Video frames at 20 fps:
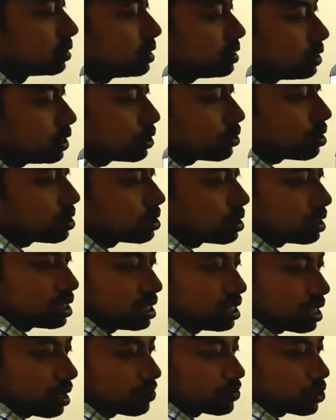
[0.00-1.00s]
this equation
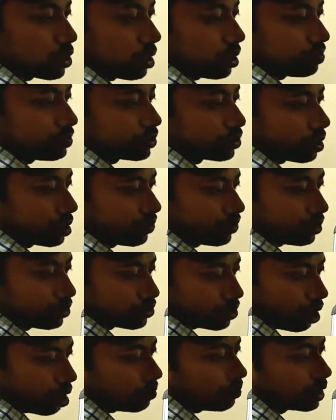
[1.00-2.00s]
in terms of, so if you
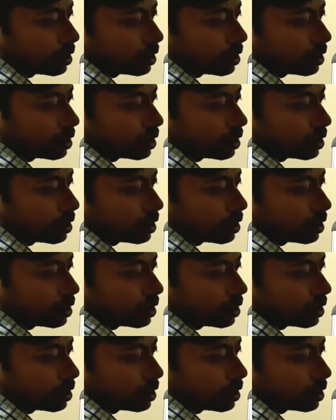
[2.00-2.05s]
solve